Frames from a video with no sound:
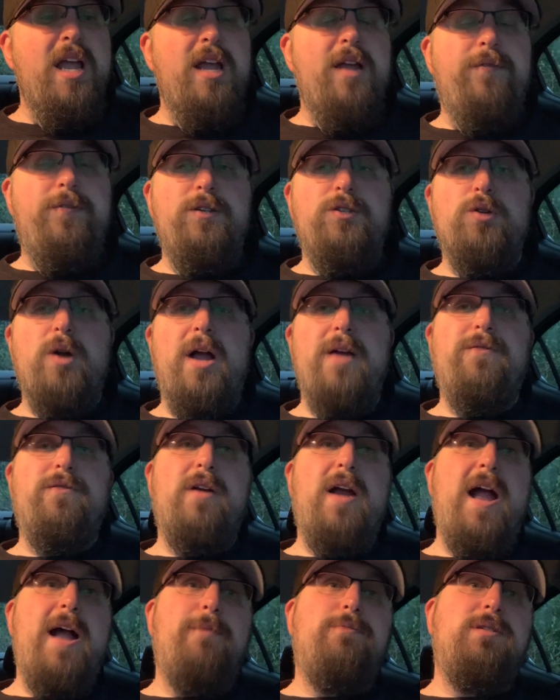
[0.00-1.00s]
If you drive
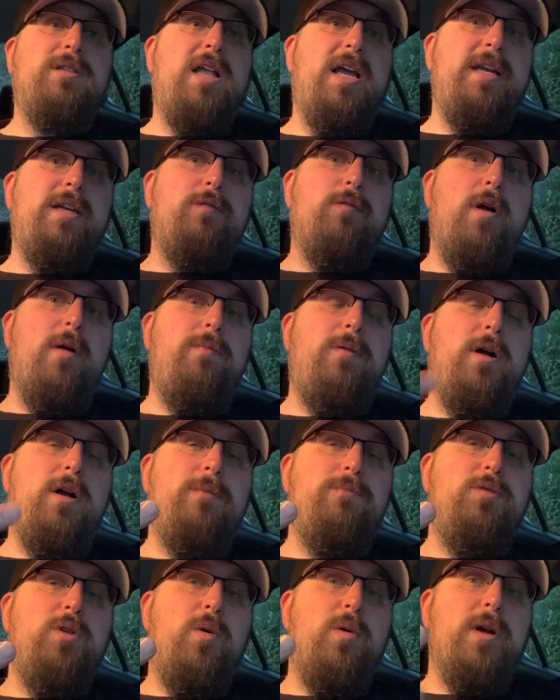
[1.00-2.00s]
for apps like
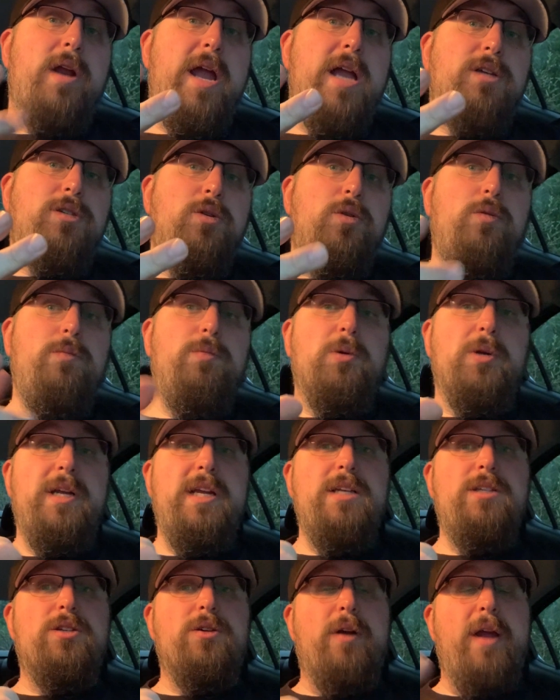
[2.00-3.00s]
Grubhub, DoorDash, Uber
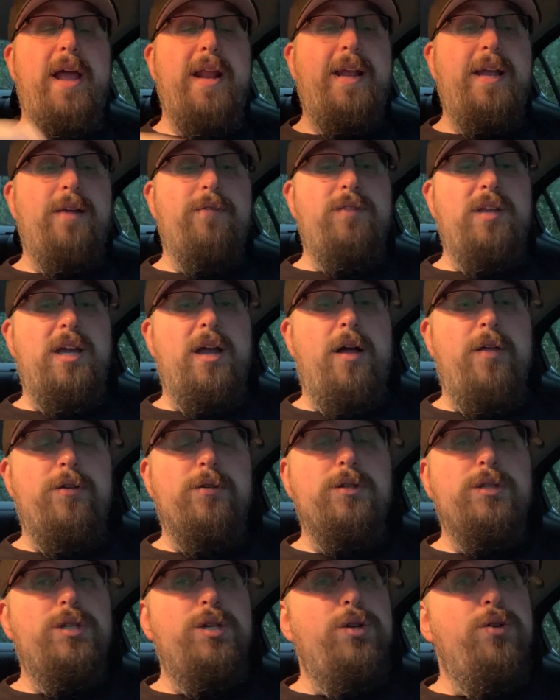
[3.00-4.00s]
Eats, or any of the
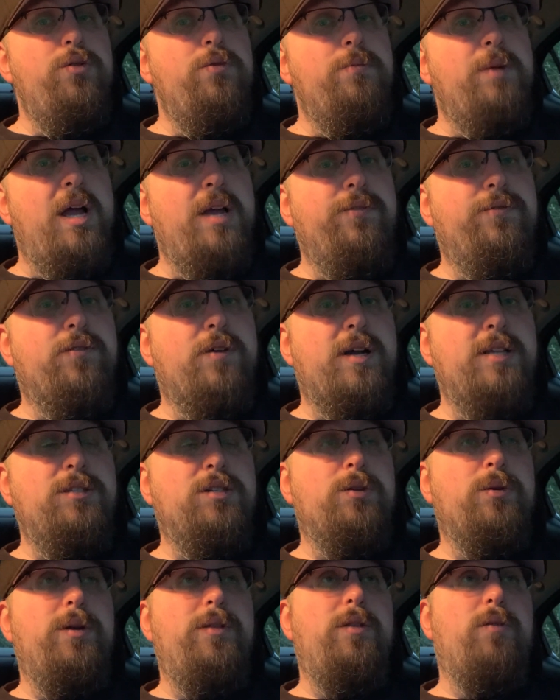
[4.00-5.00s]
others, you, my friends,
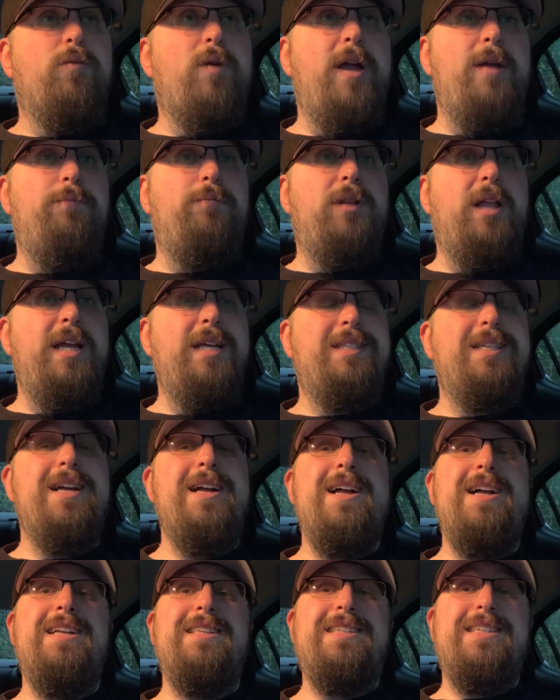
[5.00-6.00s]
are in the right place
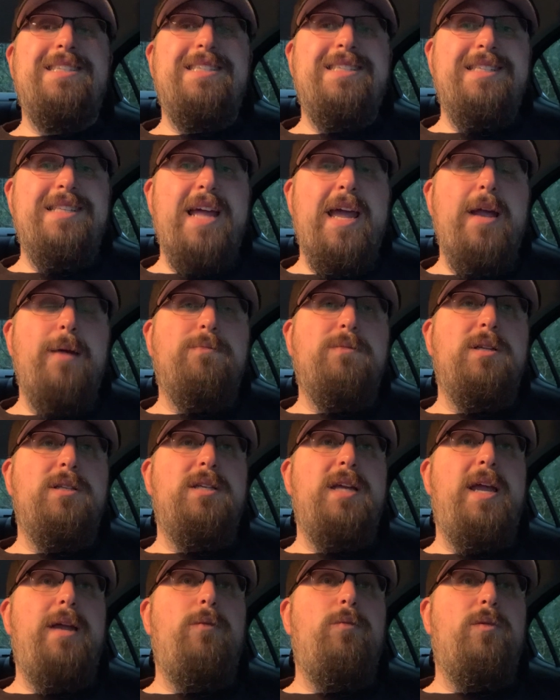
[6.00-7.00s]
to stay up to
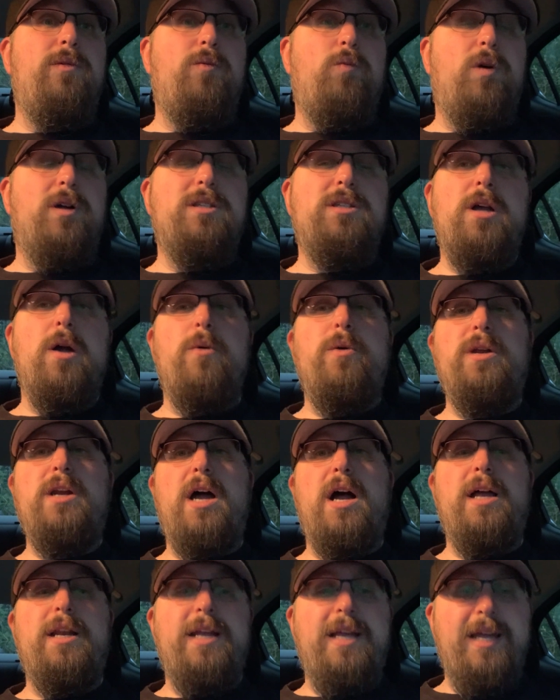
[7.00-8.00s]
date with what's going
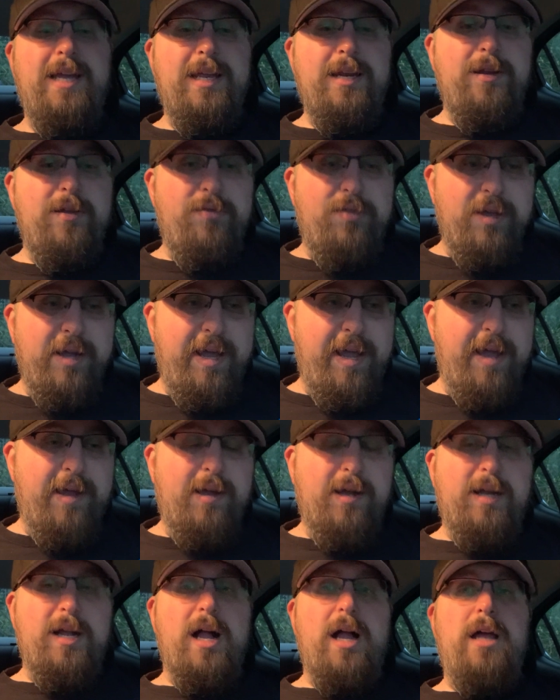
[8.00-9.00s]
on in the gig
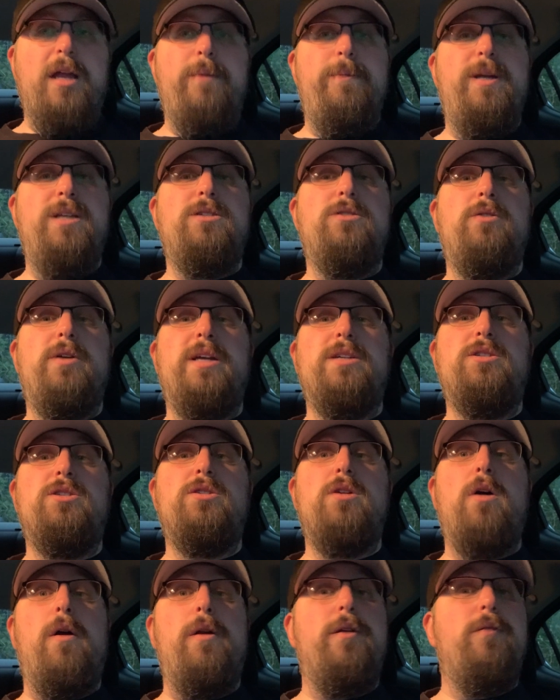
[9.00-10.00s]
economy. So get
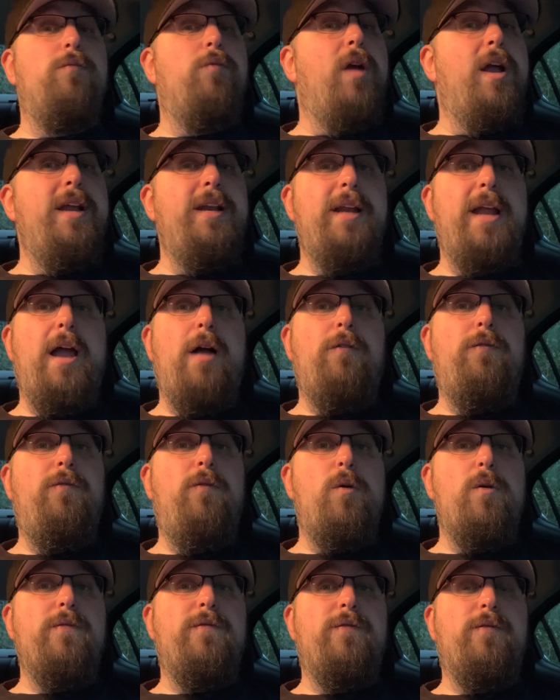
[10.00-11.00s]
started right now
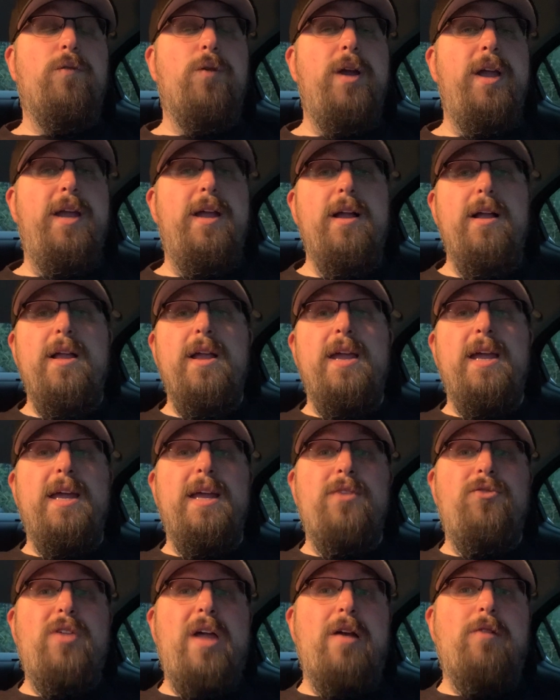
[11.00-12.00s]
for free.
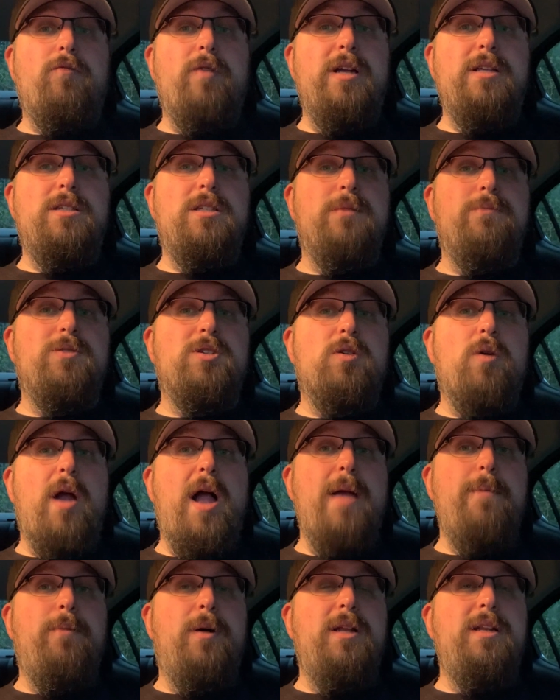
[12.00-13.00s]
Hit that red
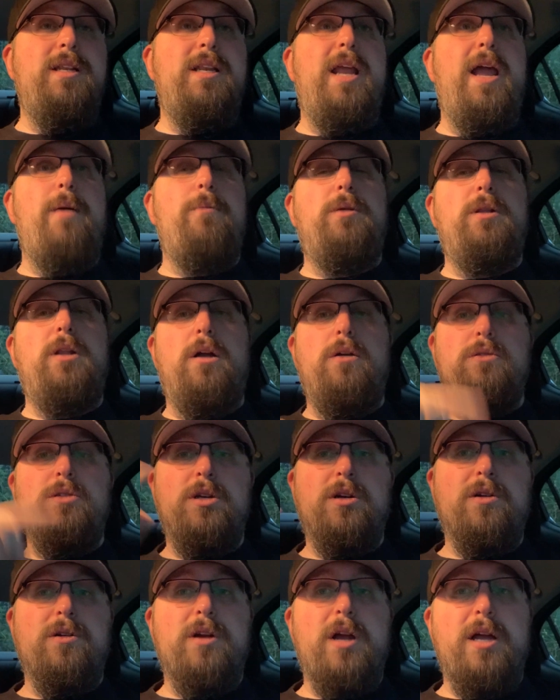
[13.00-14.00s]
subscribe button down below.
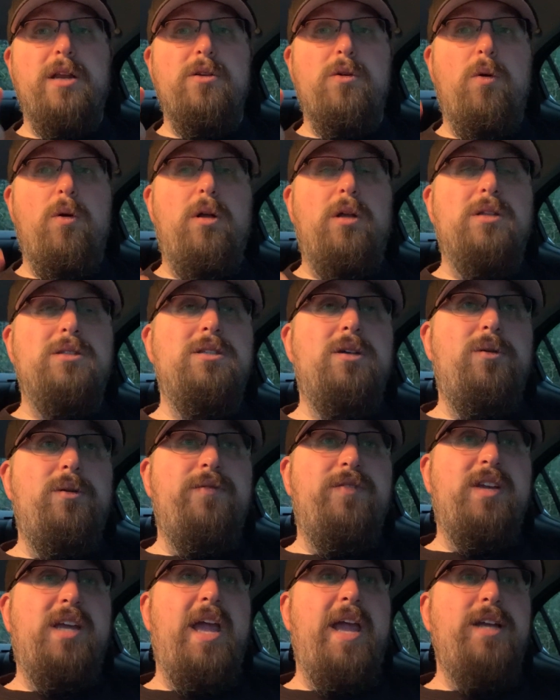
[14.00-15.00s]
Turn on all
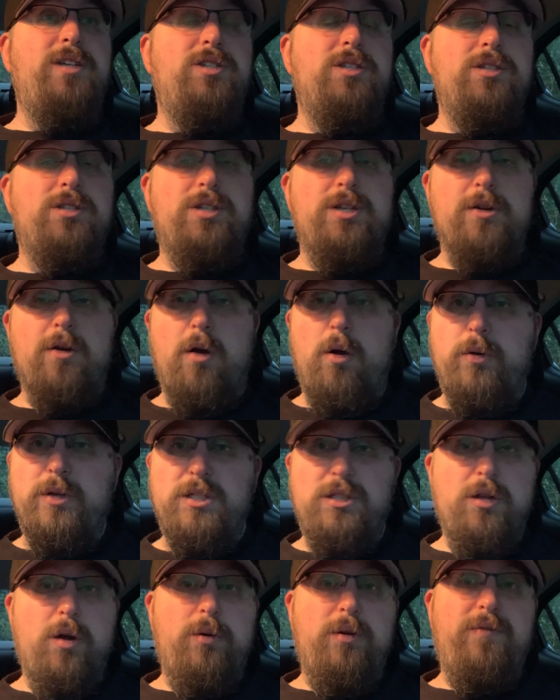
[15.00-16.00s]
notifications so you're
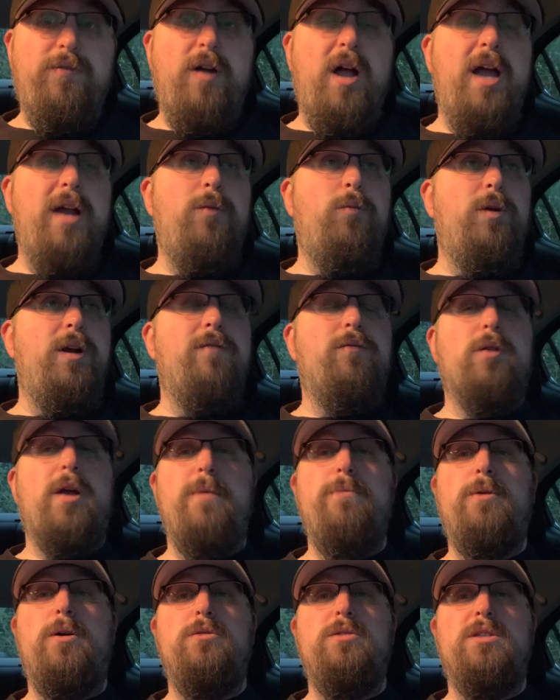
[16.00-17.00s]
always notified whenever
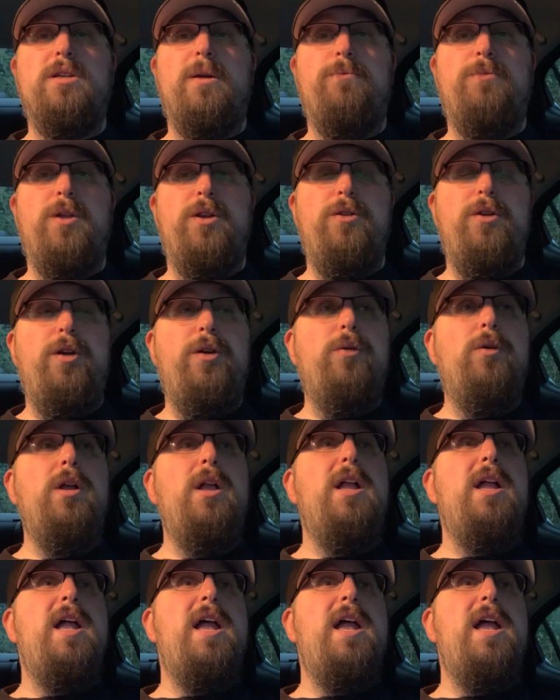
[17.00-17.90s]
I post something new.